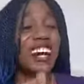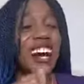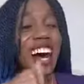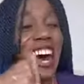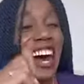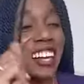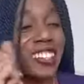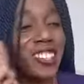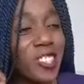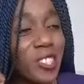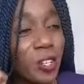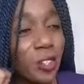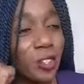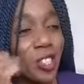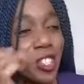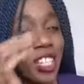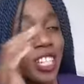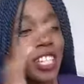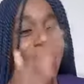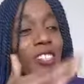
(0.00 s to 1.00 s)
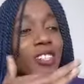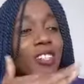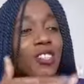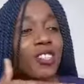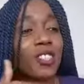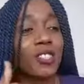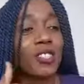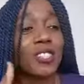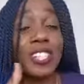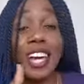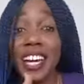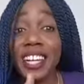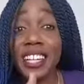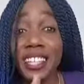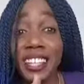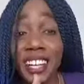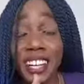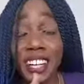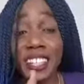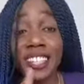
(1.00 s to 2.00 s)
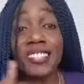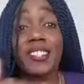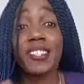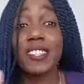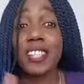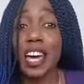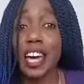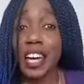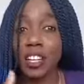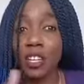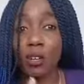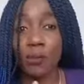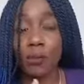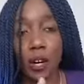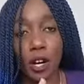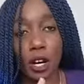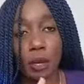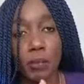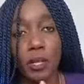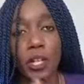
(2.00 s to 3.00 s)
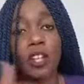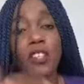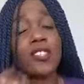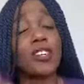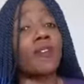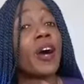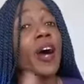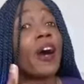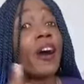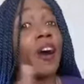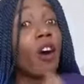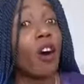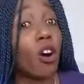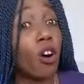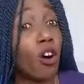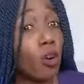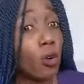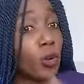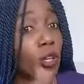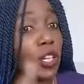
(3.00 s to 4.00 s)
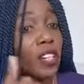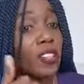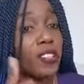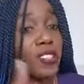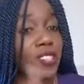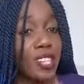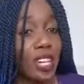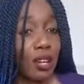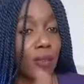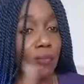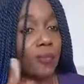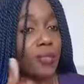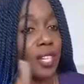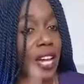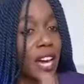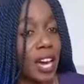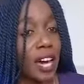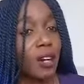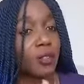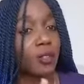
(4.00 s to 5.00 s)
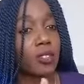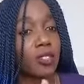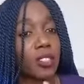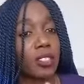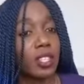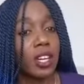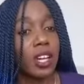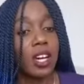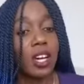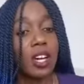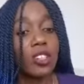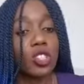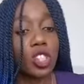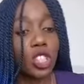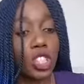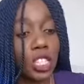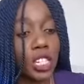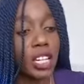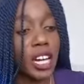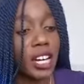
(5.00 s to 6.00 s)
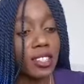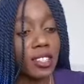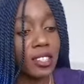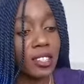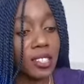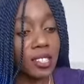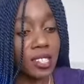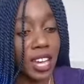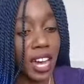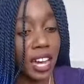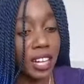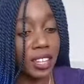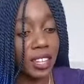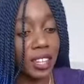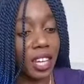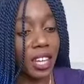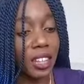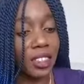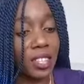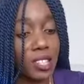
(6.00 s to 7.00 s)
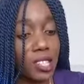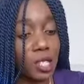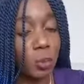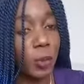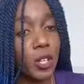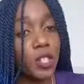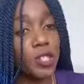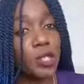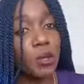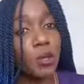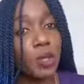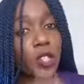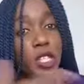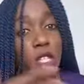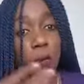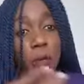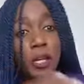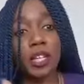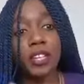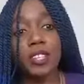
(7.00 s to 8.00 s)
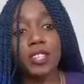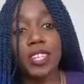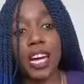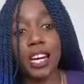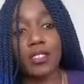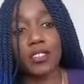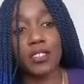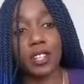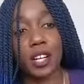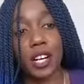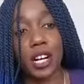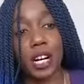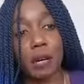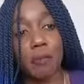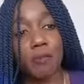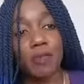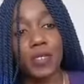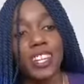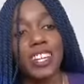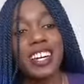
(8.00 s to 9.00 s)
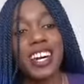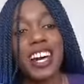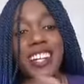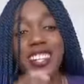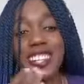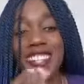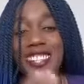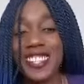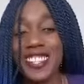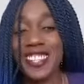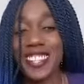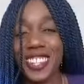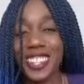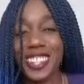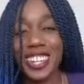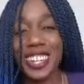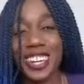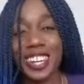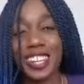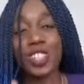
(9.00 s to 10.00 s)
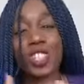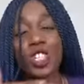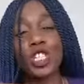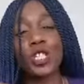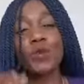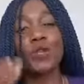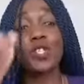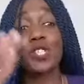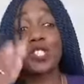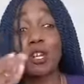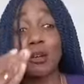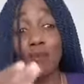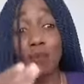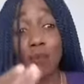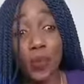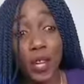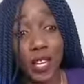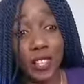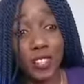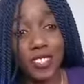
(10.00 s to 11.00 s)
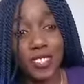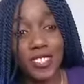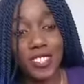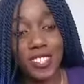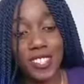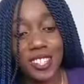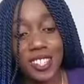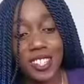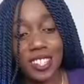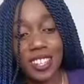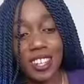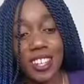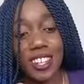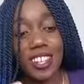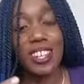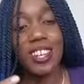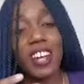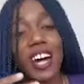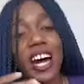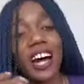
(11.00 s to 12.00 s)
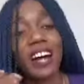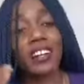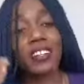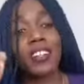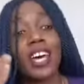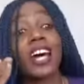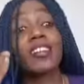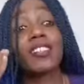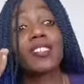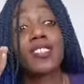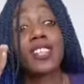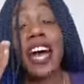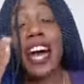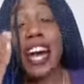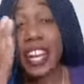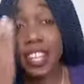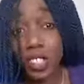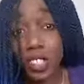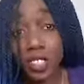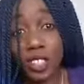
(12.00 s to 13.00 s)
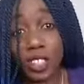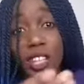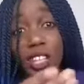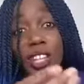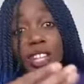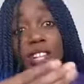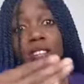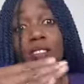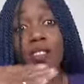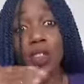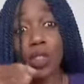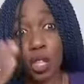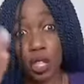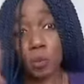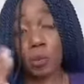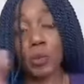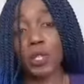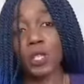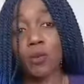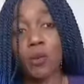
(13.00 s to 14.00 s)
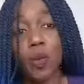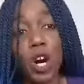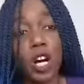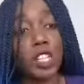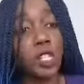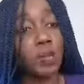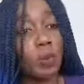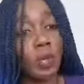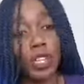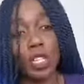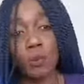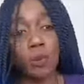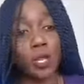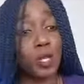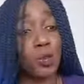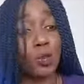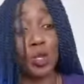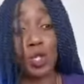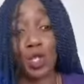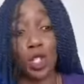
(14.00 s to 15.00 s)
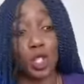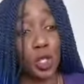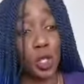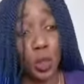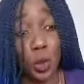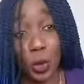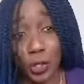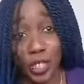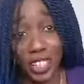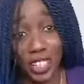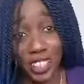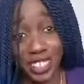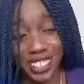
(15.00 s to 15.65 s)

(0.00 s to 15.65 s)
And so she d- decided inside of her, because of her own self doubt, she had decided that this person was speaking down to her. And this is the thing, she was convinced uh, that actually this person was, but this person was just talking.